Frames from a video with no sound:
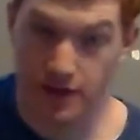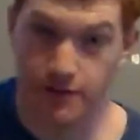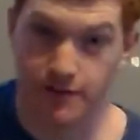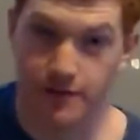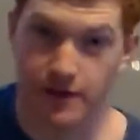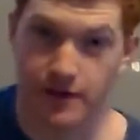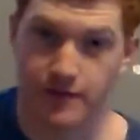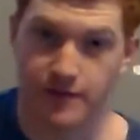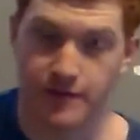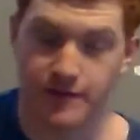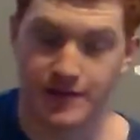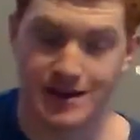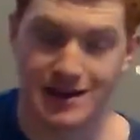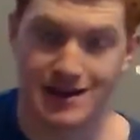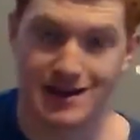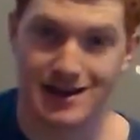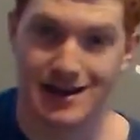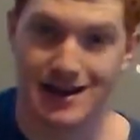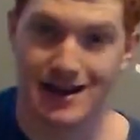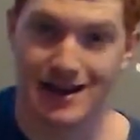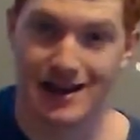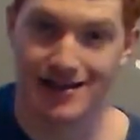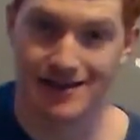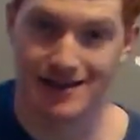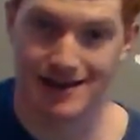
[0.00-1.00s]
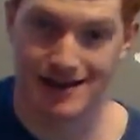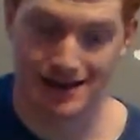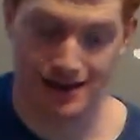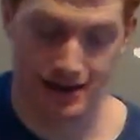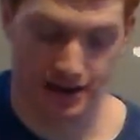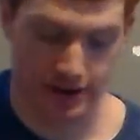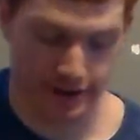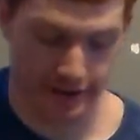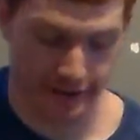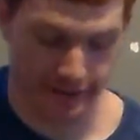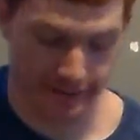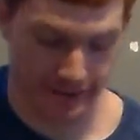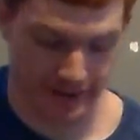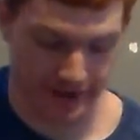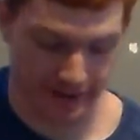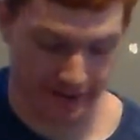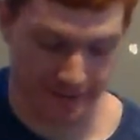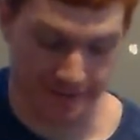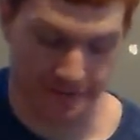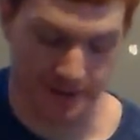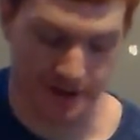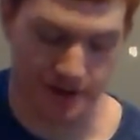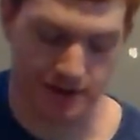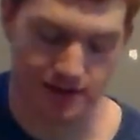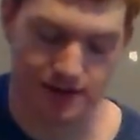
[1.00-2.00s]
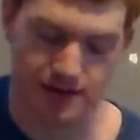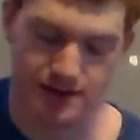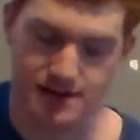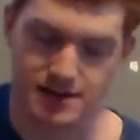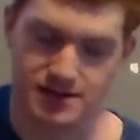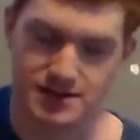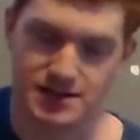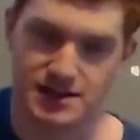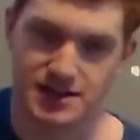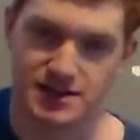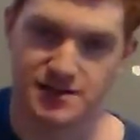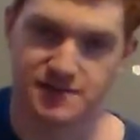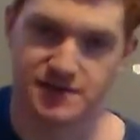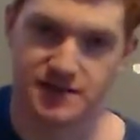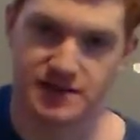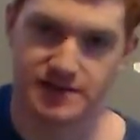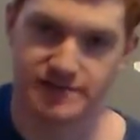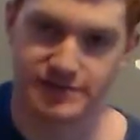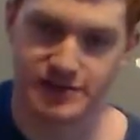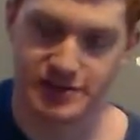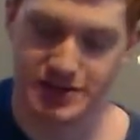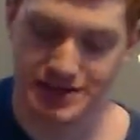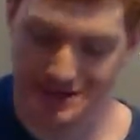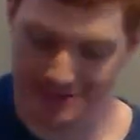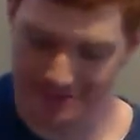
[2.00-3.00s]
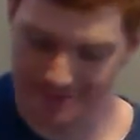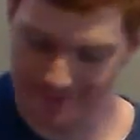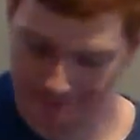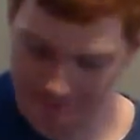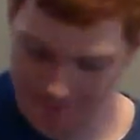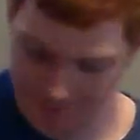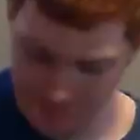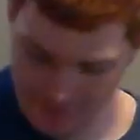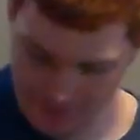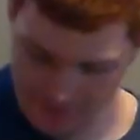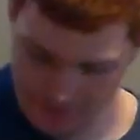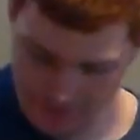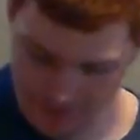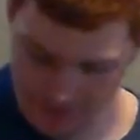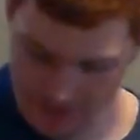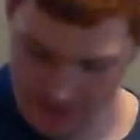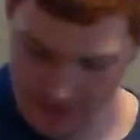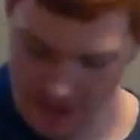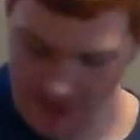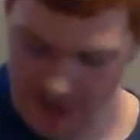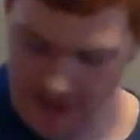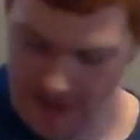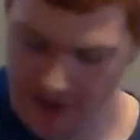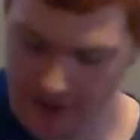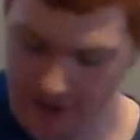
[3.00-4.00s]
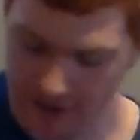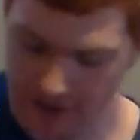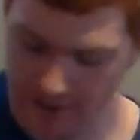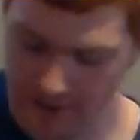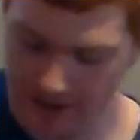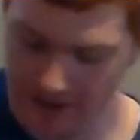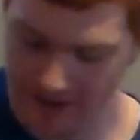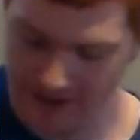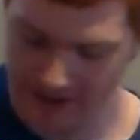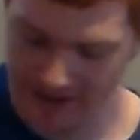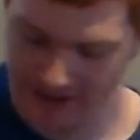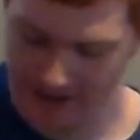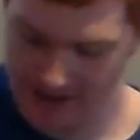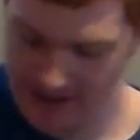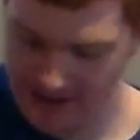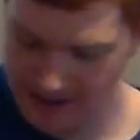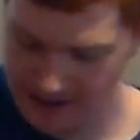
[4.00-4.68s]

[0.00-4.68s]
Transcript: 5th fret of D, and then your ring finger on 6th fret of G, you're going to want to take